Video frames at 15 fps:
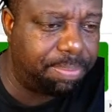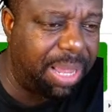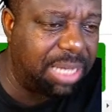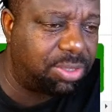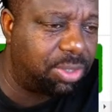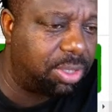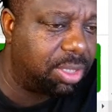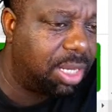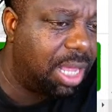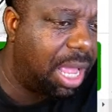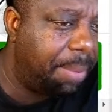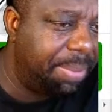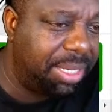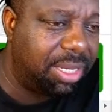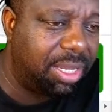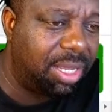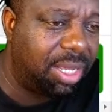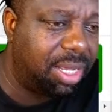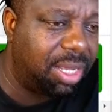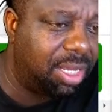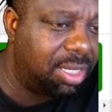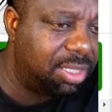Patrick. I mean
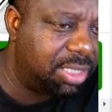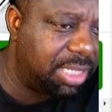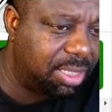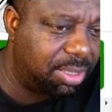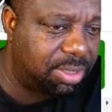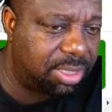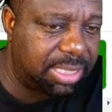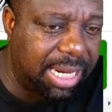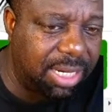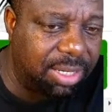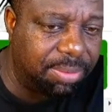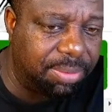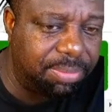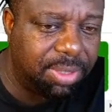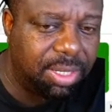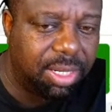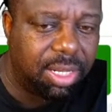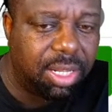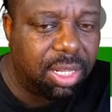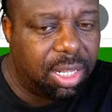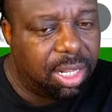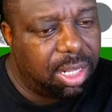Jason Tatum.
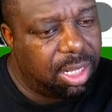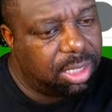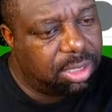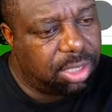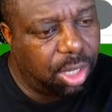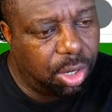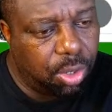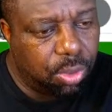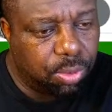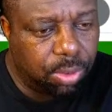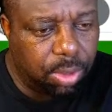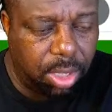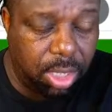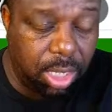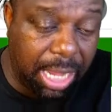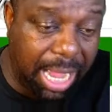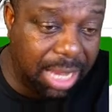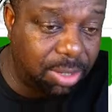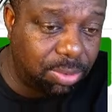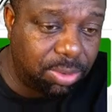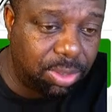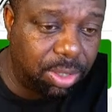So
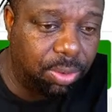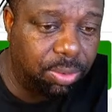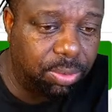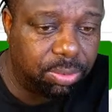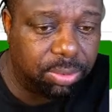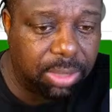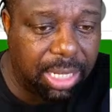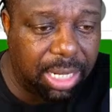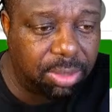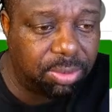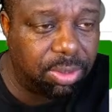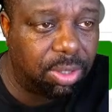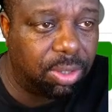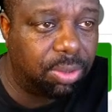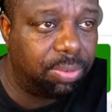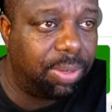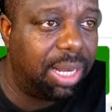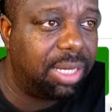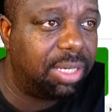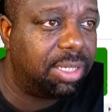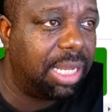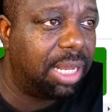I don't know. I don't know,
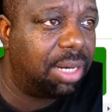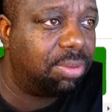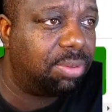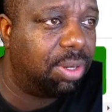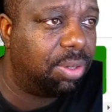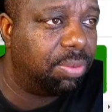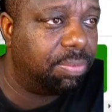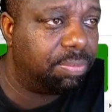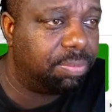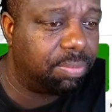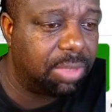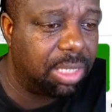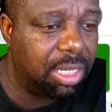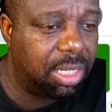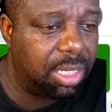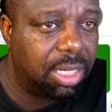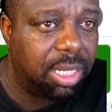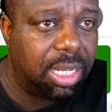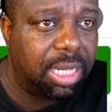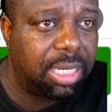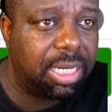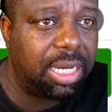right? I don't know.
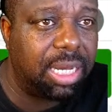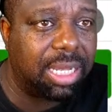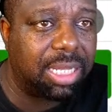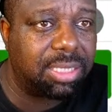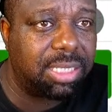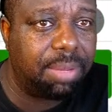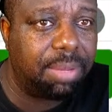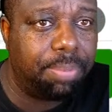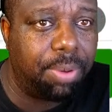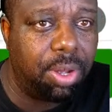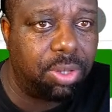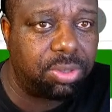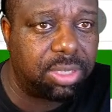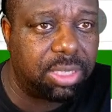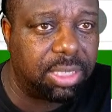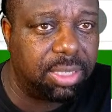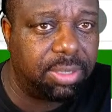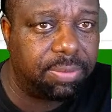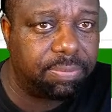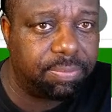And then, like I said, Boston